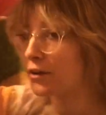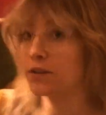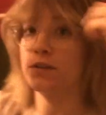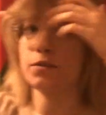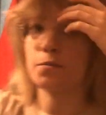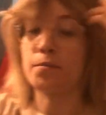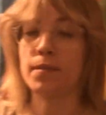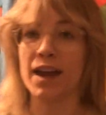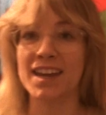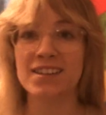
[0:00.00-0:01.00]
curls
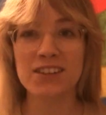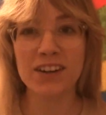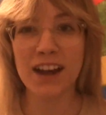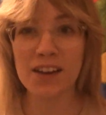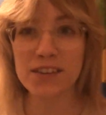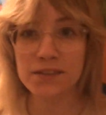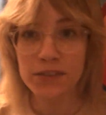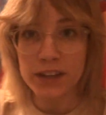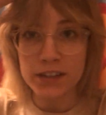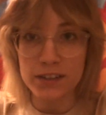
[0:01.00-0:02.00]
might turn out
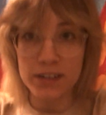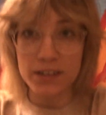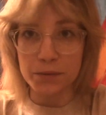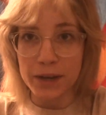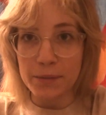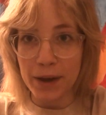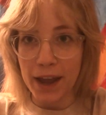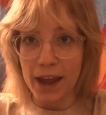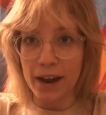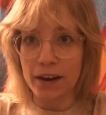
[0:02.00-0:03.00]
different just because of the way my
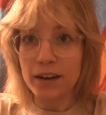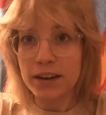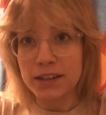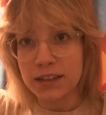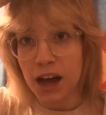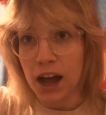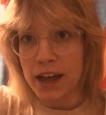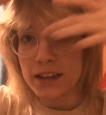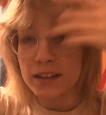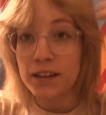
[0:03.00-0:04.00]
hair is
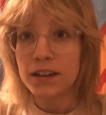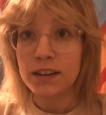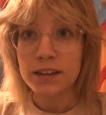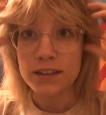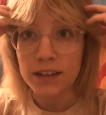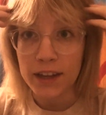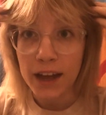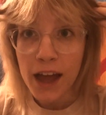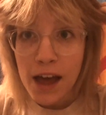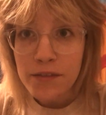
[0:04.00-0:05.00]
cut. See, like I
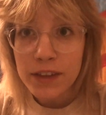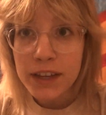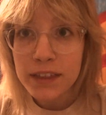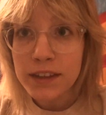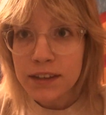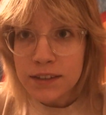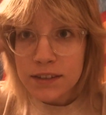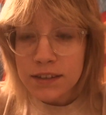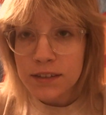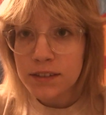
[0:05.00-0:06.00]
have like
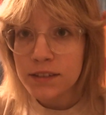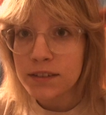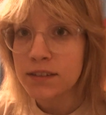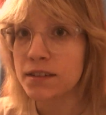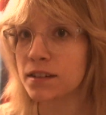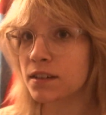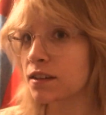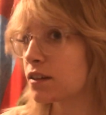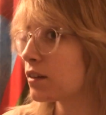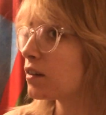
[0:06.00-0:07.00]
these
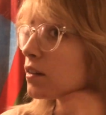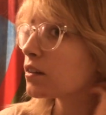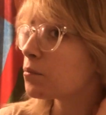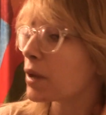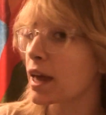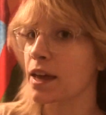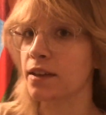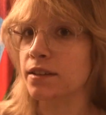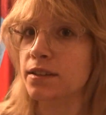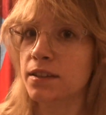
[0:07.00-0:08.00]

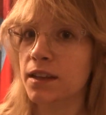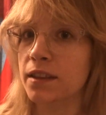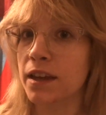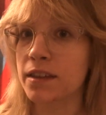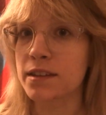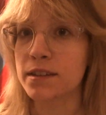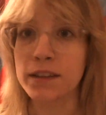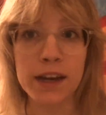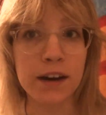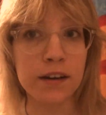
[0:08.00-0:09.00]
bangs and like these
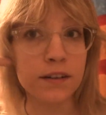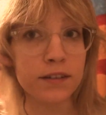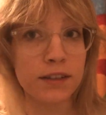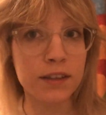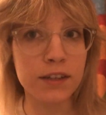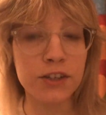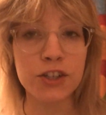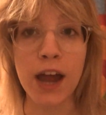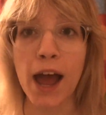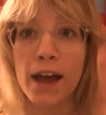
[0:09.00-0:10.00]
layers and these
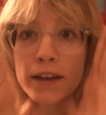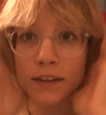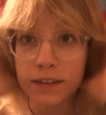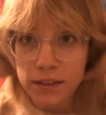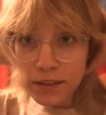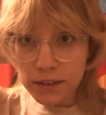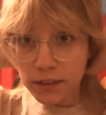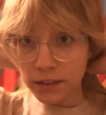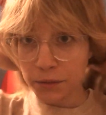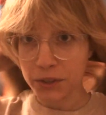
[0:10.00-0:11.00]
shags,
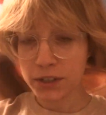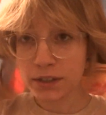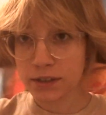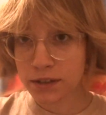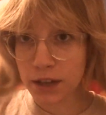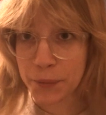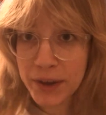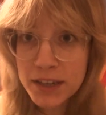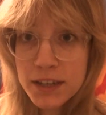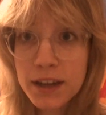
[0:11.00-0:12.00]
which is
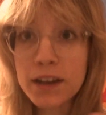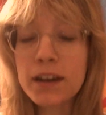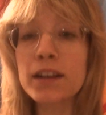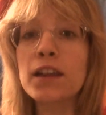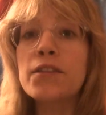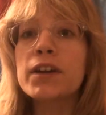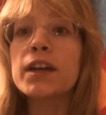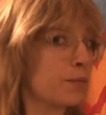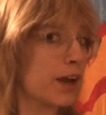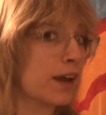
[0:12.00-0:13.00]
amazing and I love
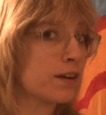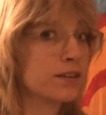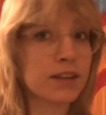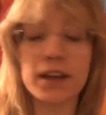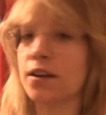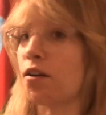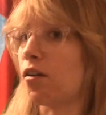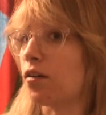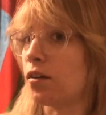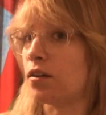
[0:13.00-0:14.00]
it. My hair is like
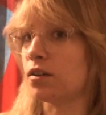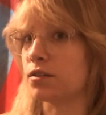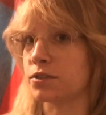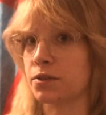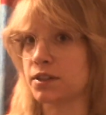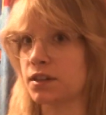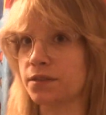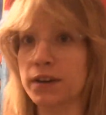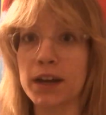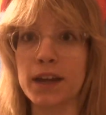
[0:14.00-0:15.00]
all sorts of
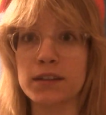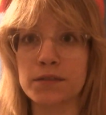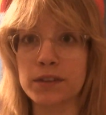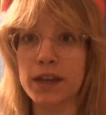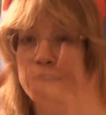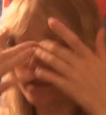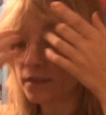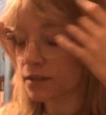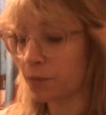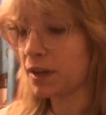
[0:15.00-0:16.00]
different kinds of lengths.
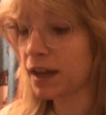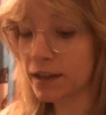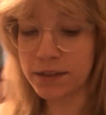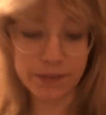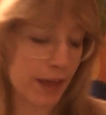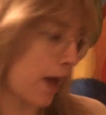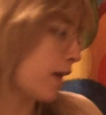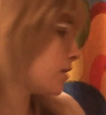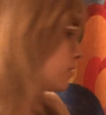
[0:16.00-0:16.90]
So because of that,